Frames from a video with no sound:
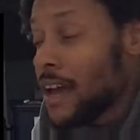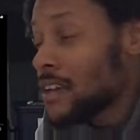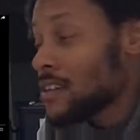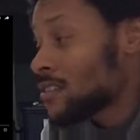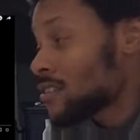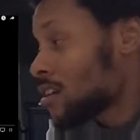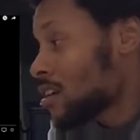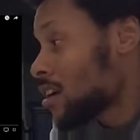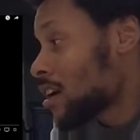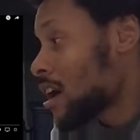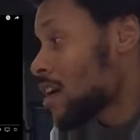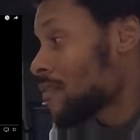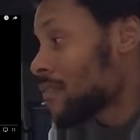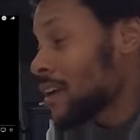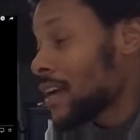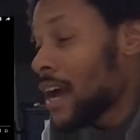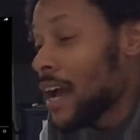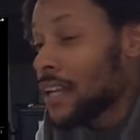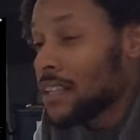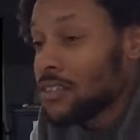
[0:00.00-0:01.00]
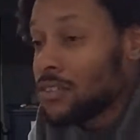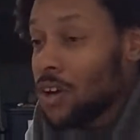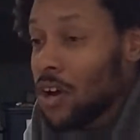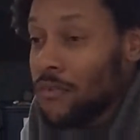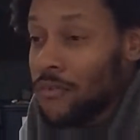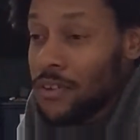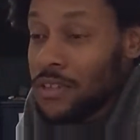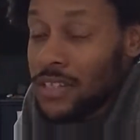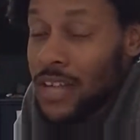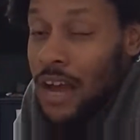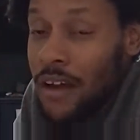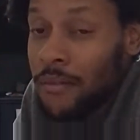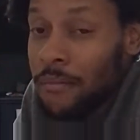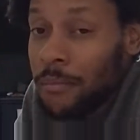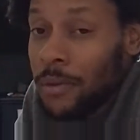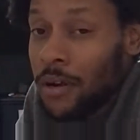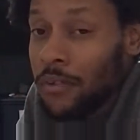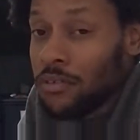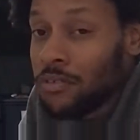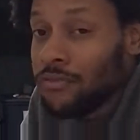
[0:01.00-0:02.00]
song I reacted off his album,
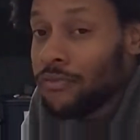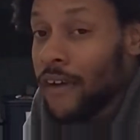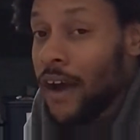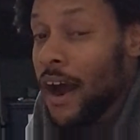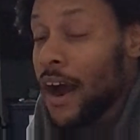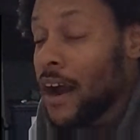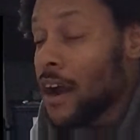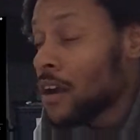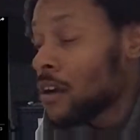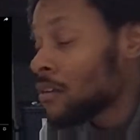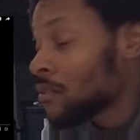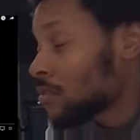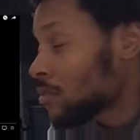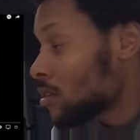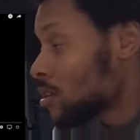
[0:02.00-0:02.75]
bro, was fire.